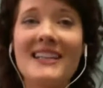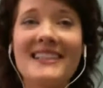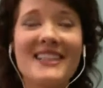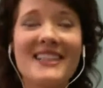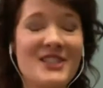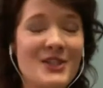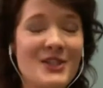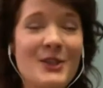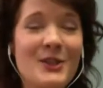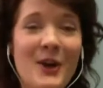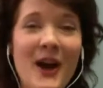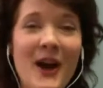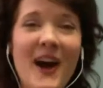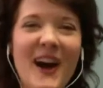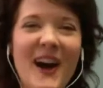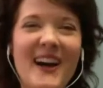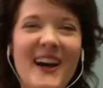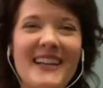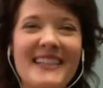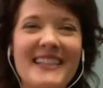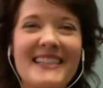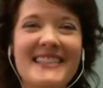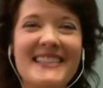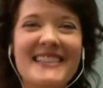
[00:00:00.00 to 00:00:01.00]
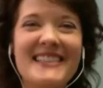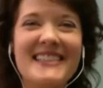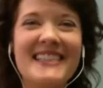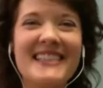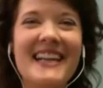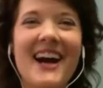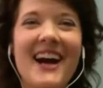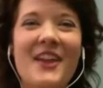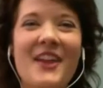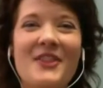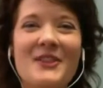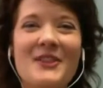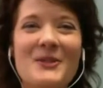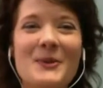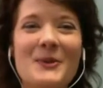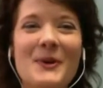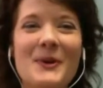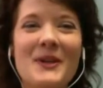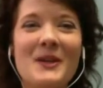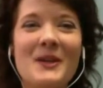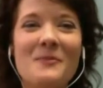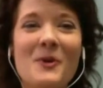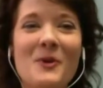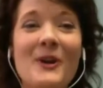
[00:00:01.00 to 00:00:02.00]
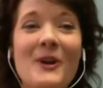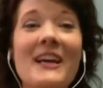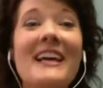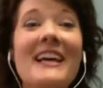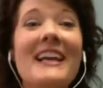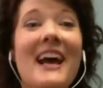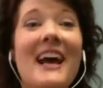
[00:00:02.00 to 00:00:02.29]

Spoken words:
because you know how hard it is to get out the door in the morning and how